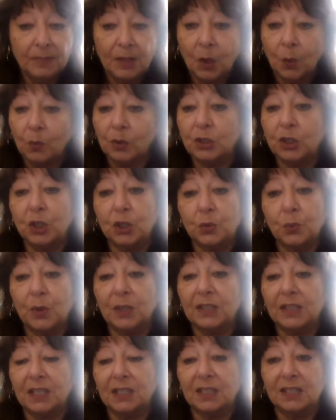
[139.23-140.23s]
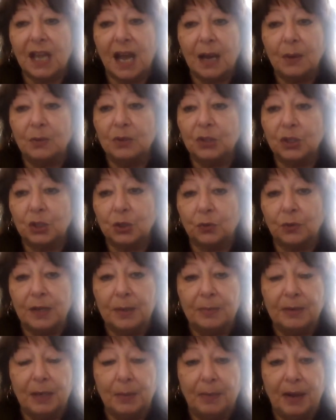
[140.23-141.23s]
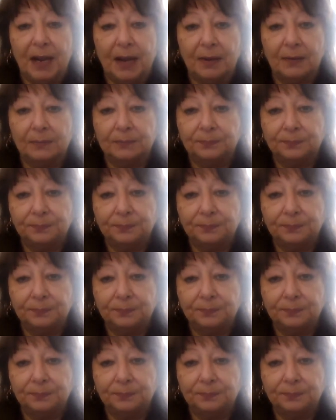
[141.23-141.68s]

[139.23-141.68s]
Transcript: which is what this guy was screaming about.